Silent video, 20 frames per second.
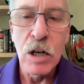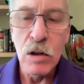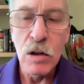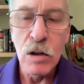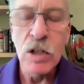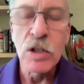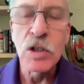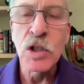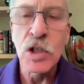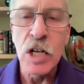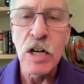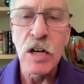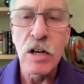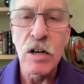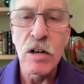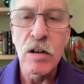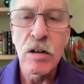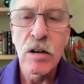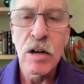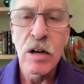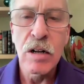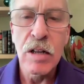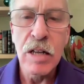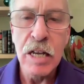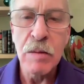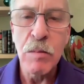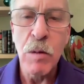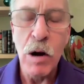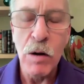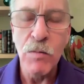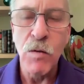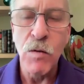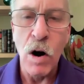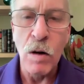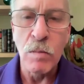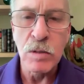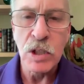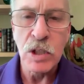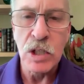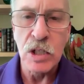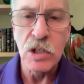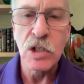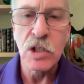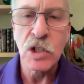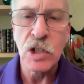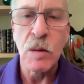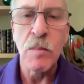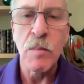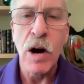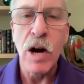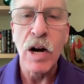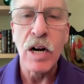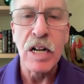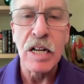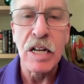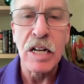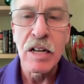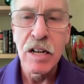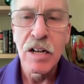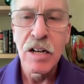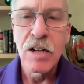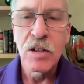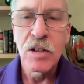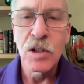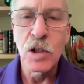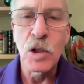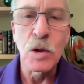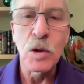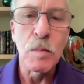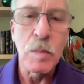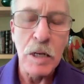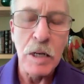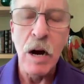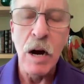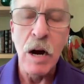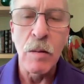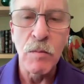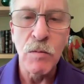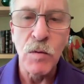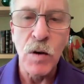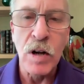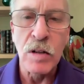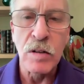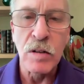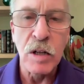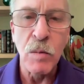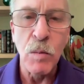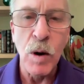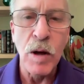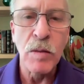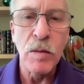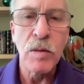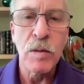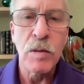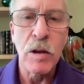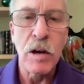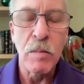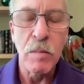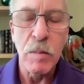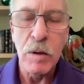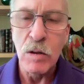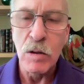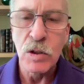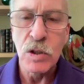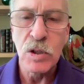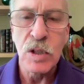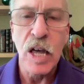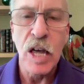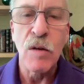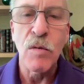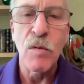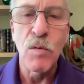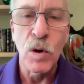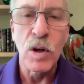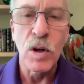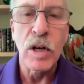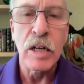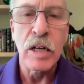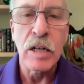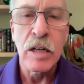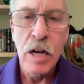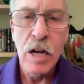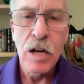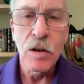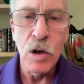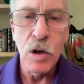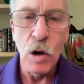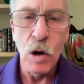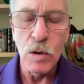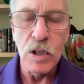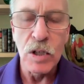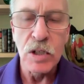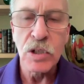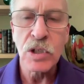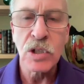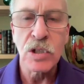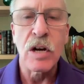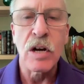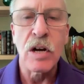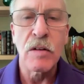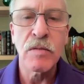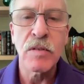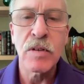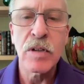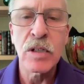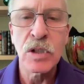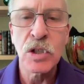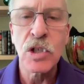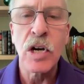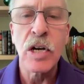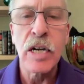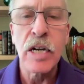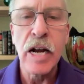consider hemonc pharmacist somebody to become friendly with, because they really know this stuff inside